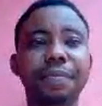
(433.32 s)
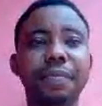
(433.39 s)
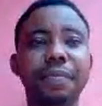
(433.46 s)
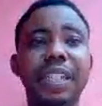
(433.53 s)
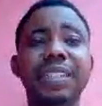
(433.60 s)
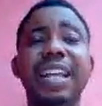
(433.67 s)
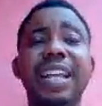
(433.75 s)

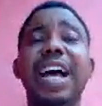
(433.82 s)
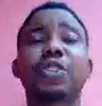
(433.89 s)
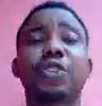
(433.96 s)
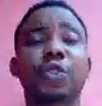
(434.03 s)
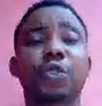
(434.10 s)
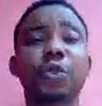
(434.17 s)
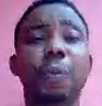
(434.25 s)
That's
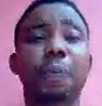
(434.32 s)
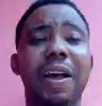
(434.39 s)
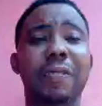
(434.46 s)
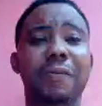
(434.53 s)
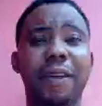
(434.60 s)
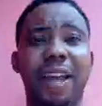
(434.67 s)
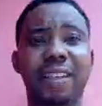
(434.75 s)
super
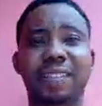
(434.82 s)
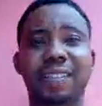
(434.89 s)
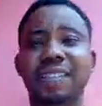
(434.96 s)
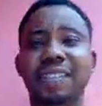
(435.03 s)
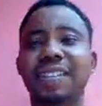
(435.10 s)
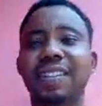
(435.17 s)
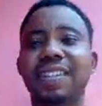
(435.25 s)
fast.
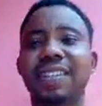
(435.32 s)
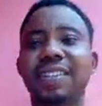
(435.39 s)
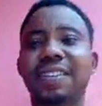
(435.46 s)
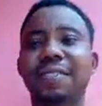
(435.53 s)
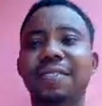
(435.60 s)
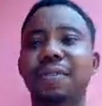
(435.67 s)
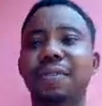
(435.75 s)

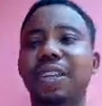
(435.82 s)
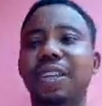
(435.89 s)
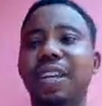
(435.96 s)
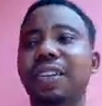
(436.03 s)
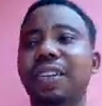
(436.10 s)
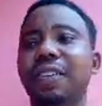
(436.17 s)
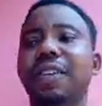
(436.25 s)

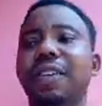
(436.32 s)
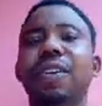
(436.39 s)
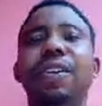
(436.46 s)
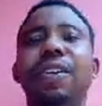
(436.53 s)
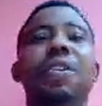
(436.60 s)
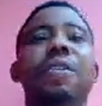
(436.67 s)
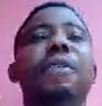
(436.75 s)
Okay?
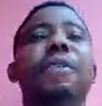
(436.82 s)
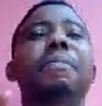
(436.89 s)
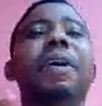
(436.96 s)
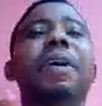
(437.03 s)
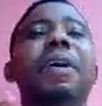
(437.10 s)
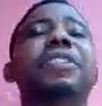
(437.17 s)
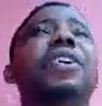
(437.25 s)

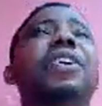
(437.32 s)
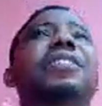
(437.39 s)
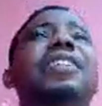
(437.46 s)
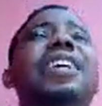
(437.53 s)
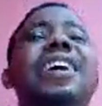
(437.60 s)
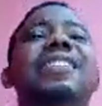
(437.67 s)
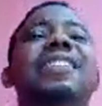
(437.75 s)
Confirmation
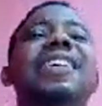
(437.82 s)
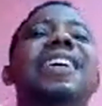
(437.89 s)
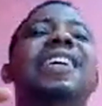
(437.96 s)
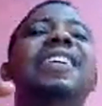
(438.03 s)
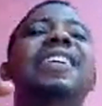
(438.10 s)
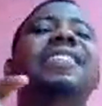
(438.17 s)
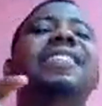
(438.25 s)
takes
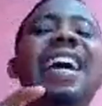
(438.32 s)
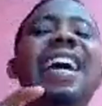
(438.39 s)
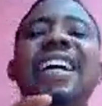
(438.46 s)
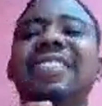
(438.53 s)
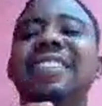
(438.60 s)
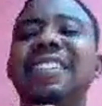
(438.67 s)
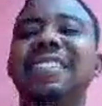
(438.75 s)

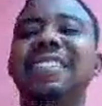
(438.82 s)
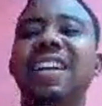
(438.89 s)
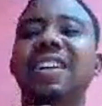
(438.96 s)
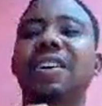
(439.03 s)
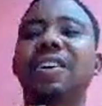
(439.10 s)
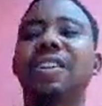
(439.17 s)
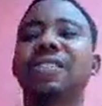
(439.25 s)
30
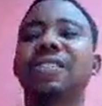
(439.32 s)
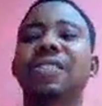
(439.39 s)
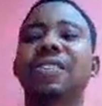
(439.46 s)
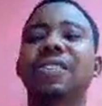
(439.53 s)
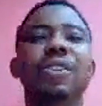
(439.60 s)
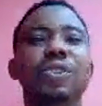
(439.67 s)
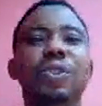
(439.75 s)
seconds
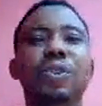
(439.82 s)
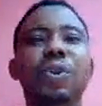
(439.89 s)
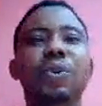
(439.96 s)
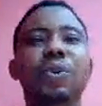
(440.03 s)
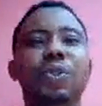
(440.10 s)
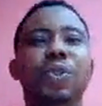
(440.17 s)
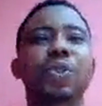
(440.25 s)

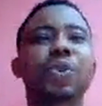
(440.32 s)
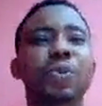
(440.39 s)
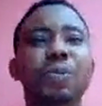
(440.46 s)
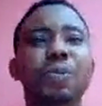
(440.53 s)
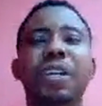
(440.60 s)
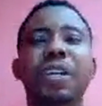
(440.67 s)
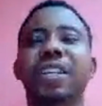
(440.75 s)
to 2
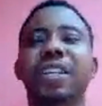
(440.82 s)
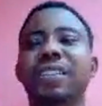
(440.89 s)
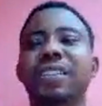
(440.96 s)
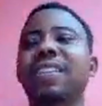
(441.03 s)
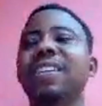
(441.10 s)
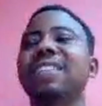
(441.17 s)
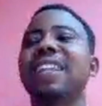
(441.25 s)
minutes.
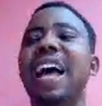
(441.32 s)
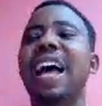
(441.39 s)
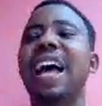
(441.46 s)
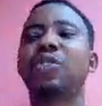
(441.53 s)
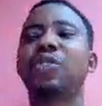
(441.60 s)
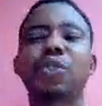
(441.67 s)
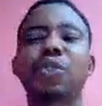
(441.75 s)
That's
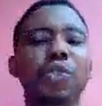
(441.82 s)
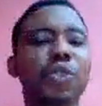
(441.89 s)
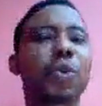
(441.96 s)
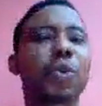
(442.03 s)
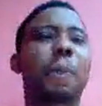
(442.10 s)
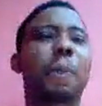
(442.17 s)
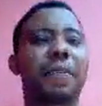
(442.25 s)

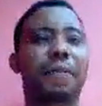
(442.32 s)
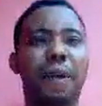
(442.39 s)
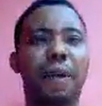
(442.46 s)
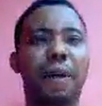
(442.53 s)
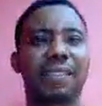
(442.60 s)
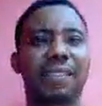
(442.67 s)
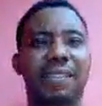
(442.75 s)
super
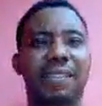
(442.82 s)
fast.